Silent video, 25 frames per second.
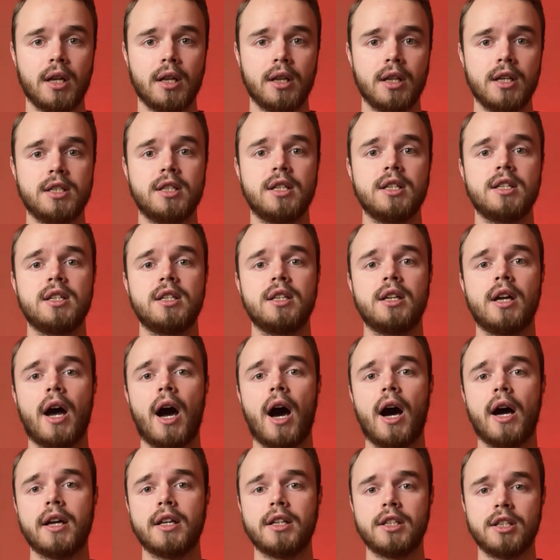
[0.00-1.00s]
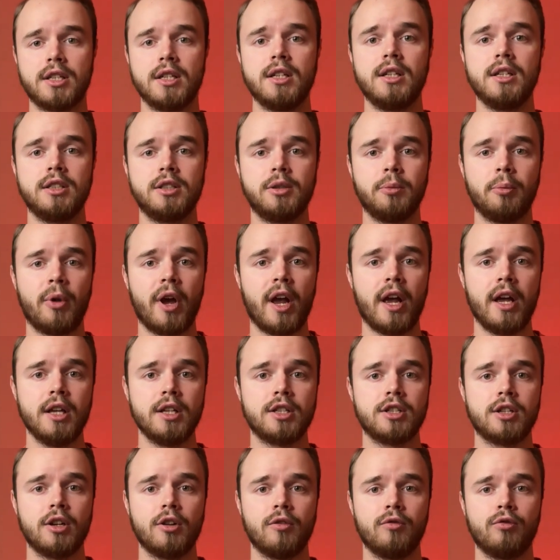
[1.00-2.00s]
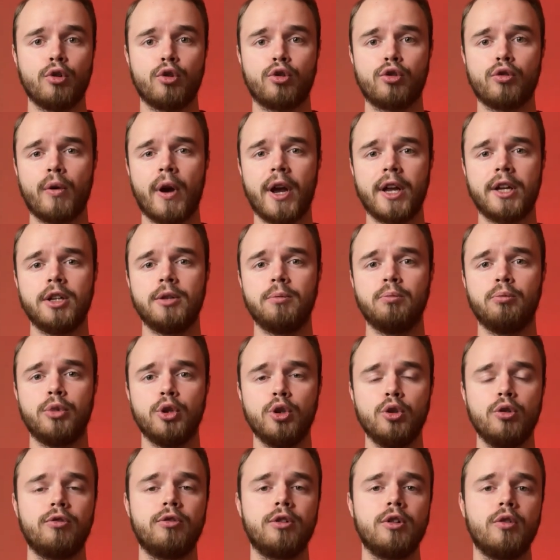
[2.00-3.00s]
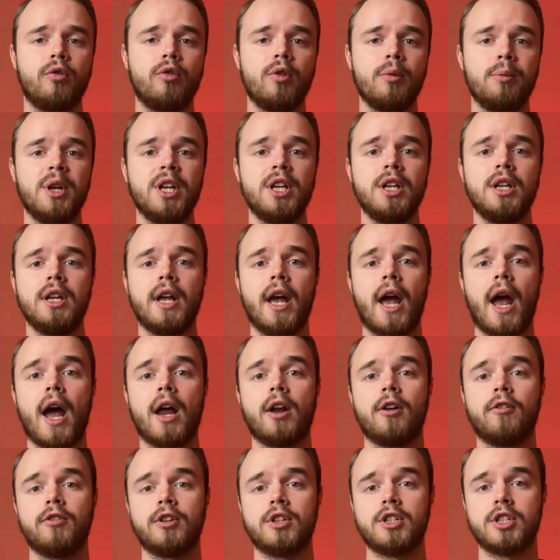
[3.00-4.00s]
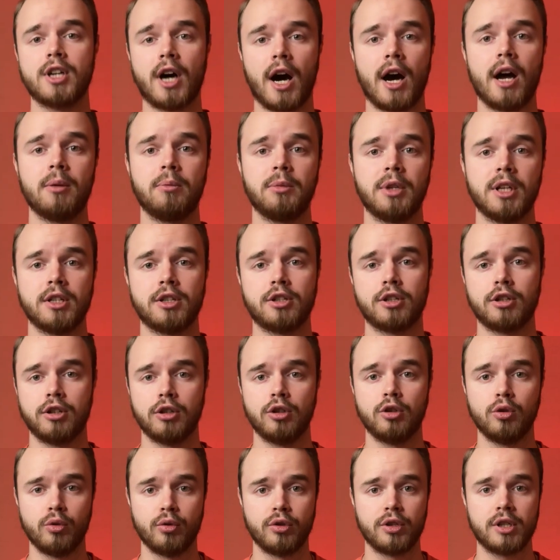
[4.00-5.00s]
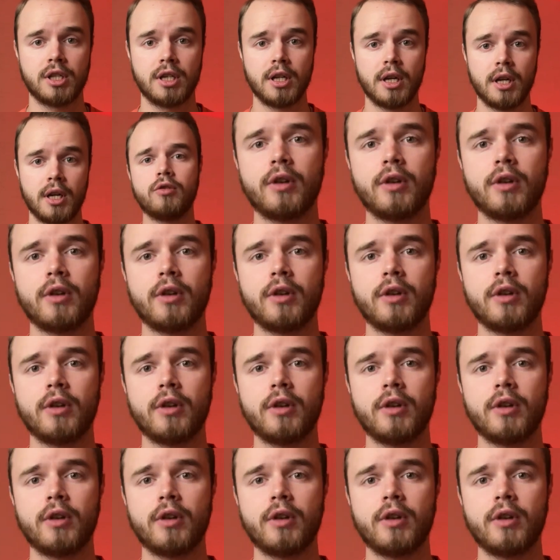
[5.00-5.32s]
This is an ideal base for creating beautiful feminine and timeless looks.